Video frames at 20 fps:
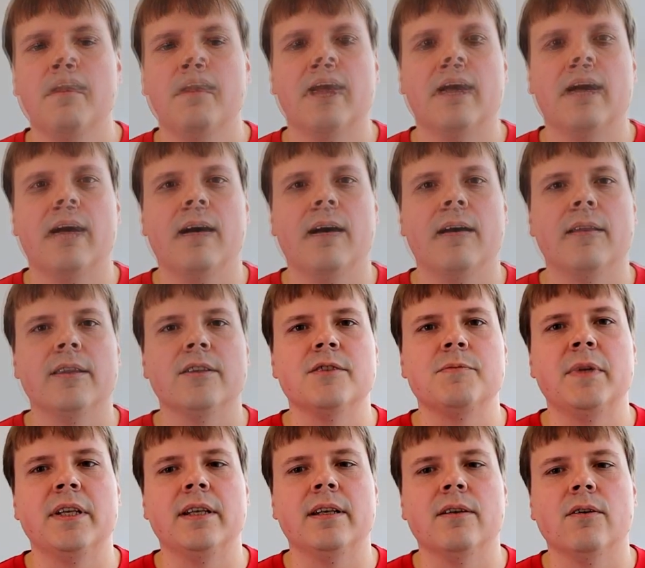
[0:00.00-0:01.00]
But there's
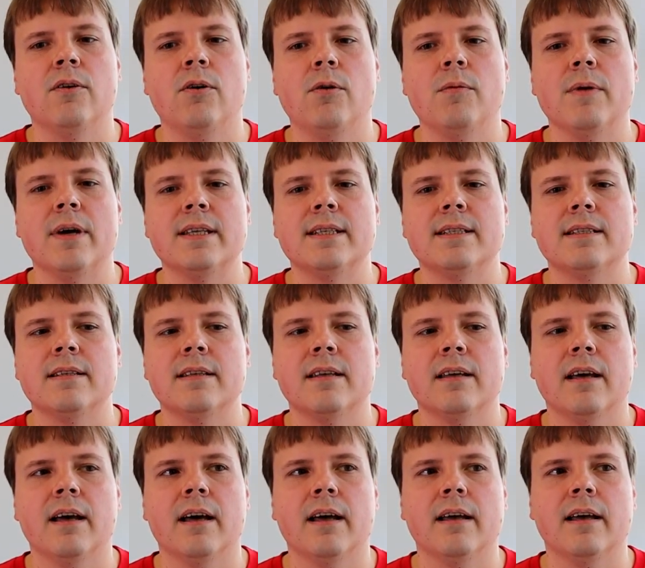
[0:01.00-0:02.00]
been always
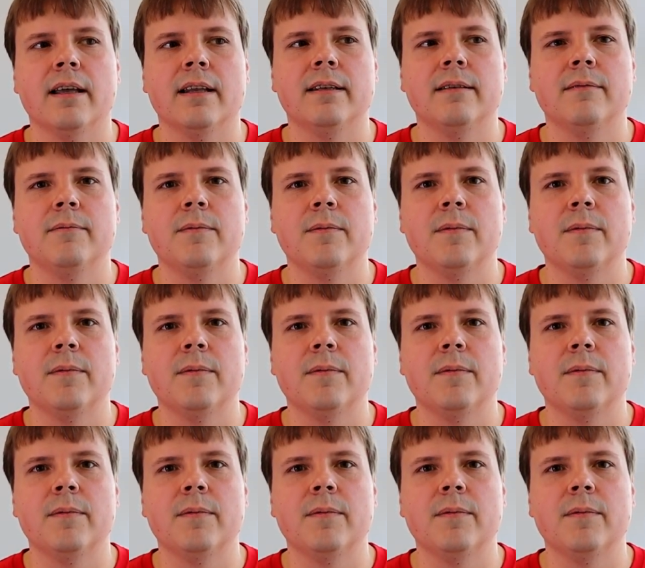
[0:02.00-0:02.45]
a